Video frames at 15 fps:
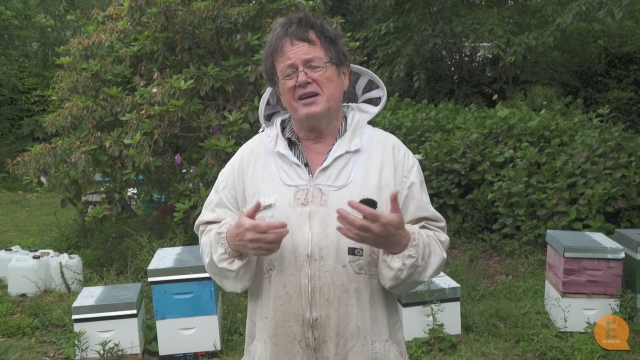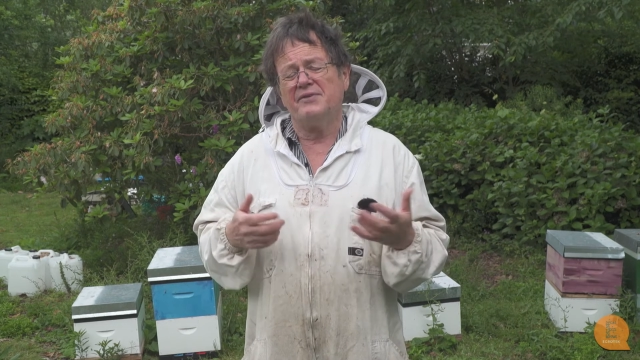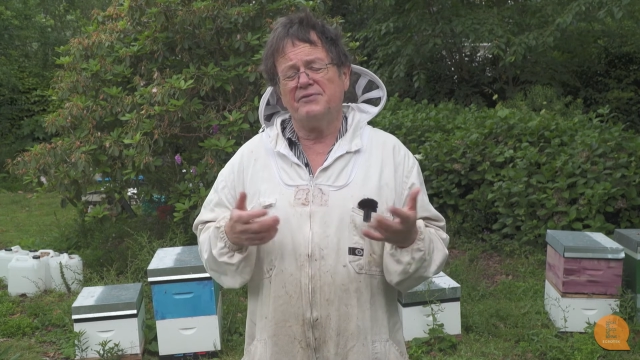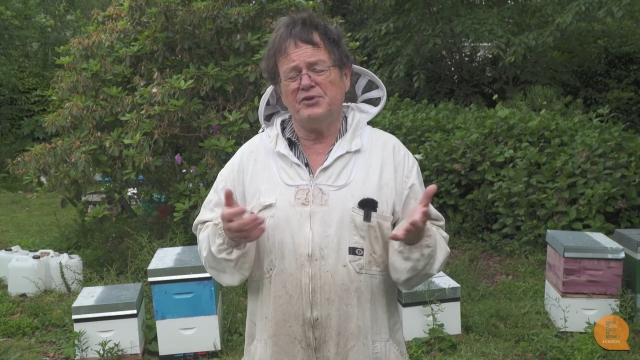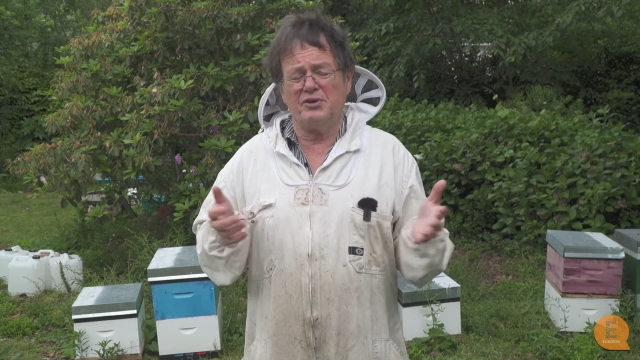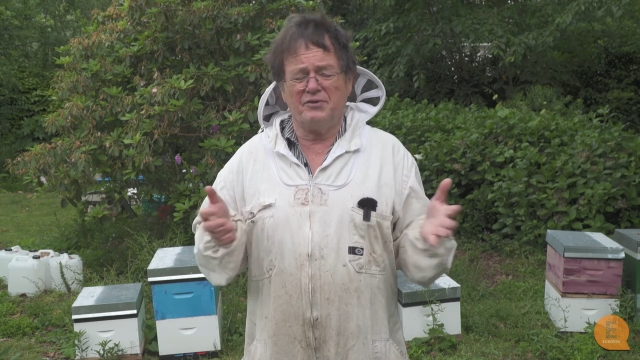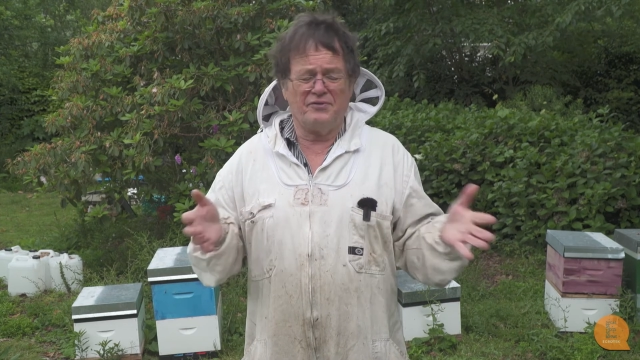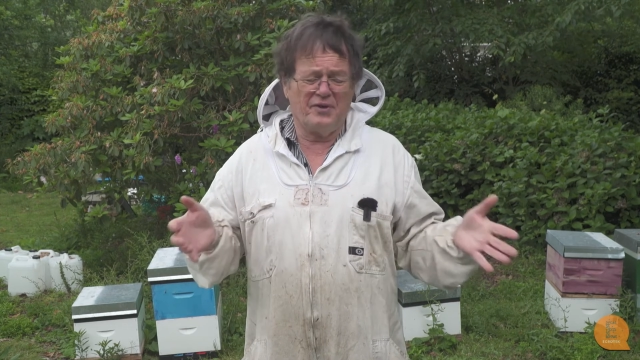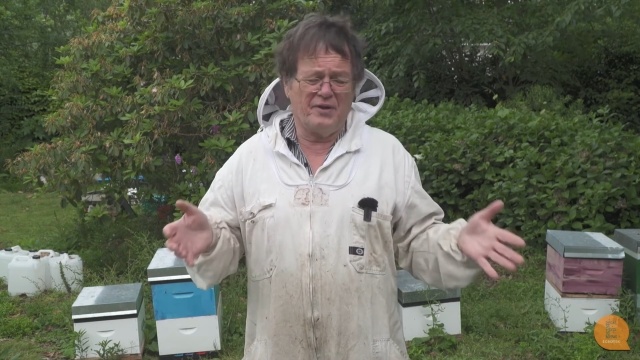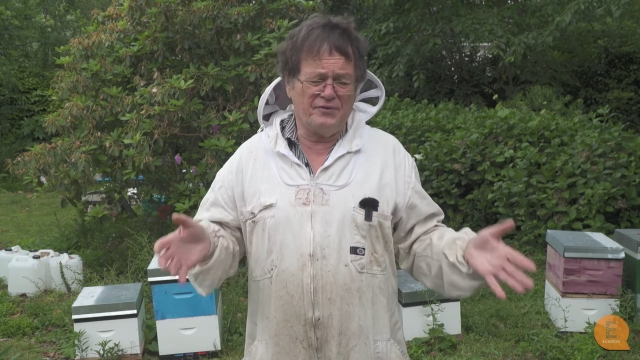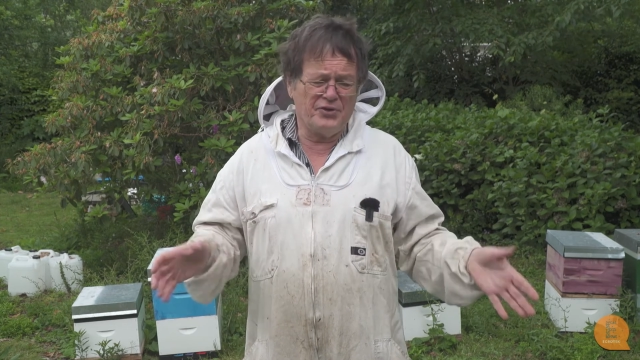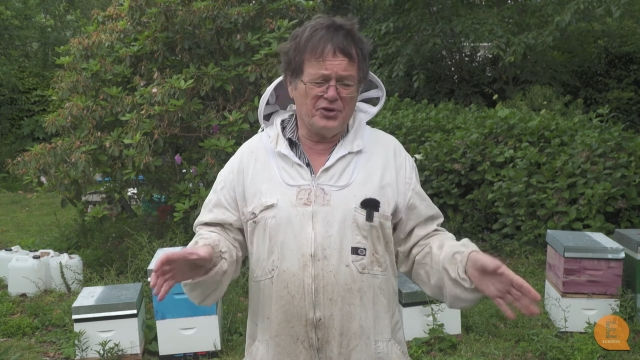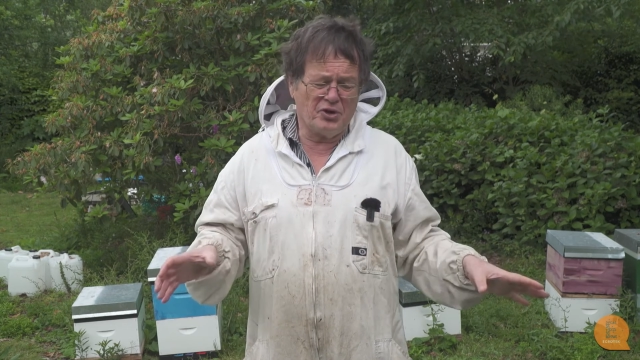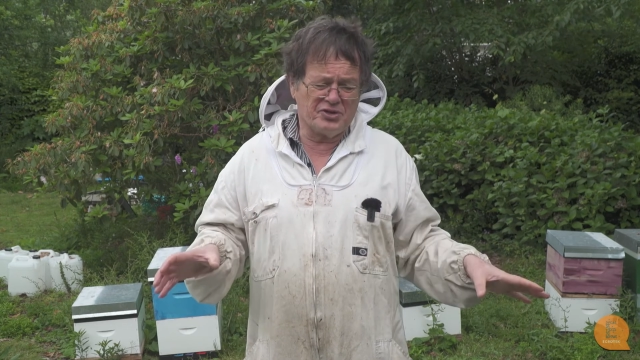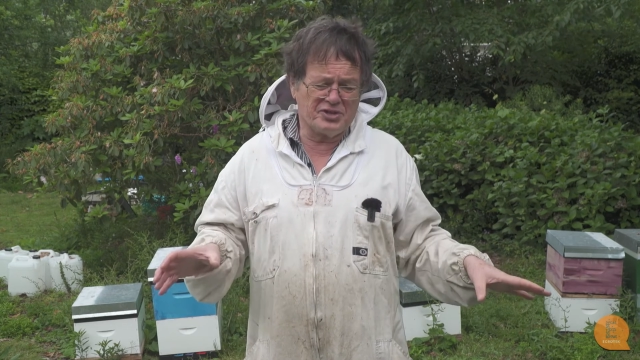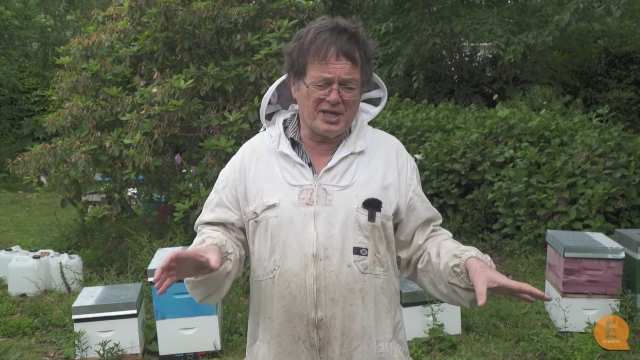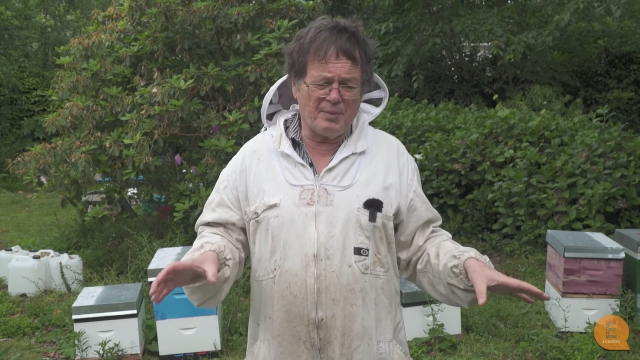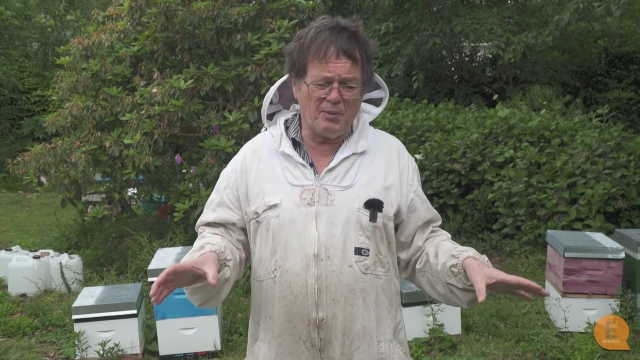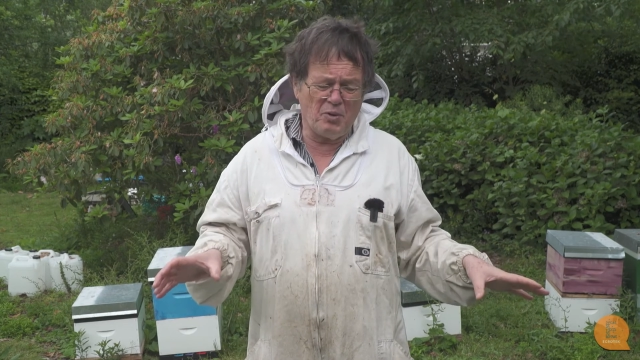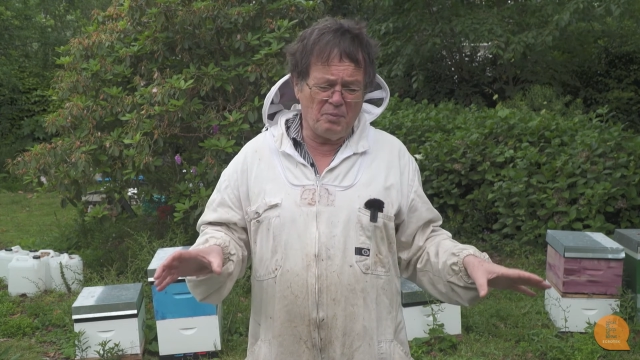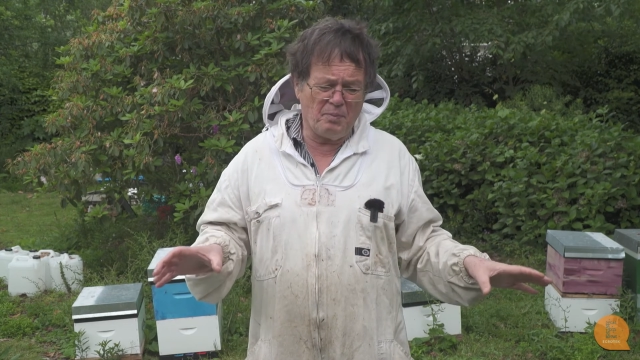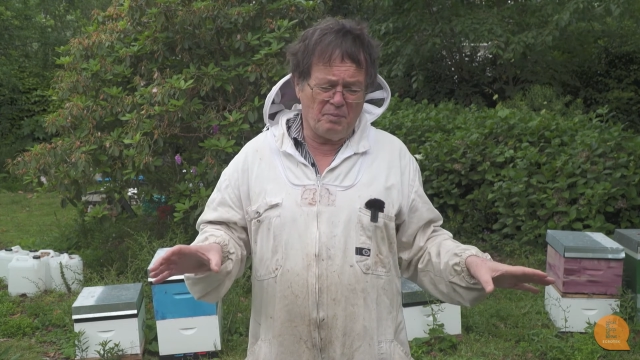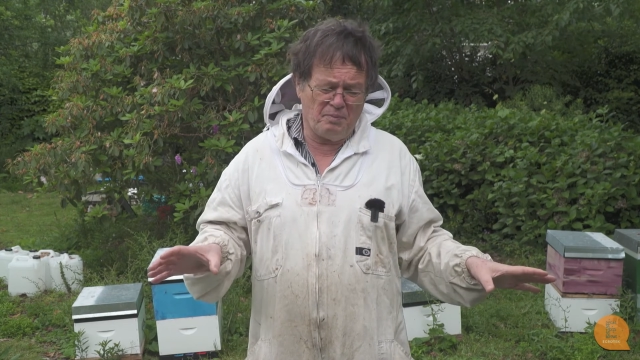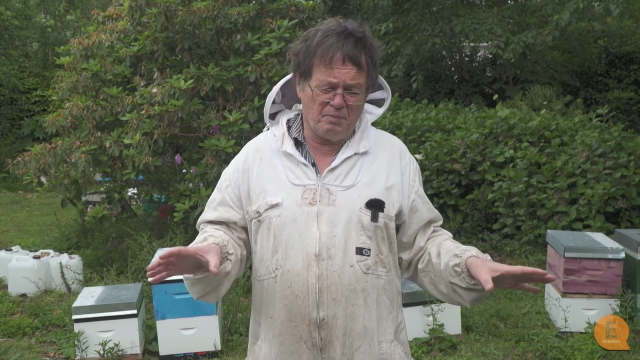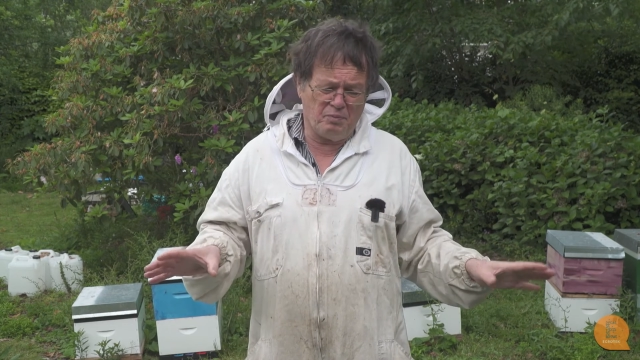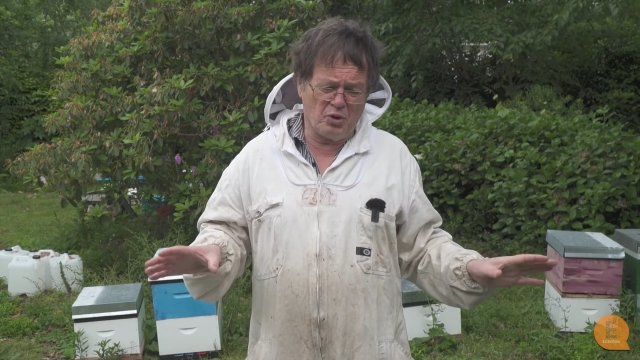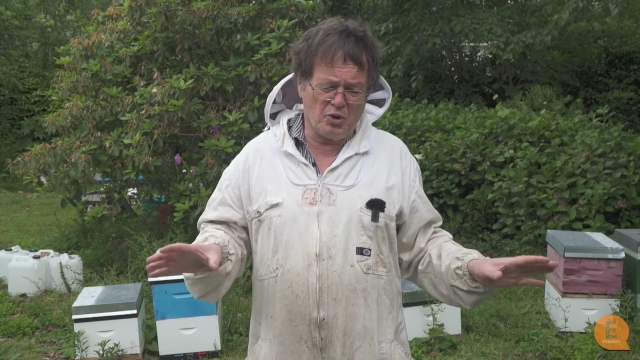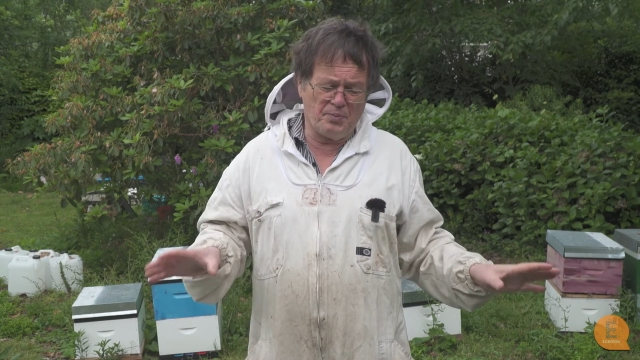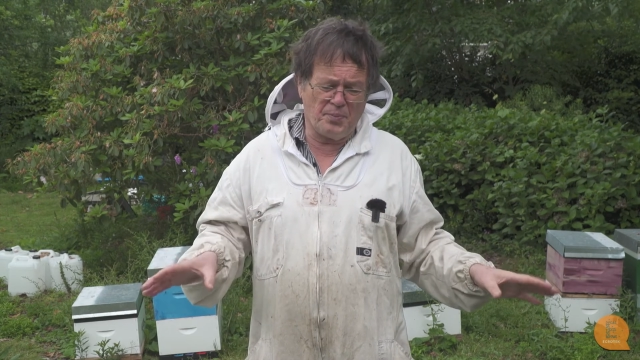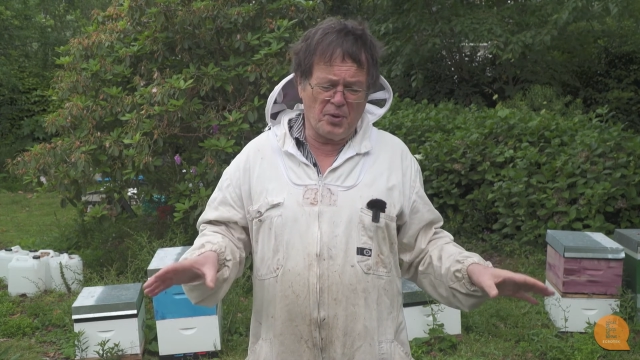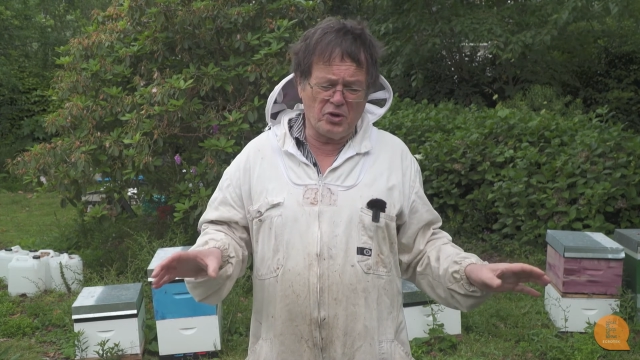If you've if you got double brood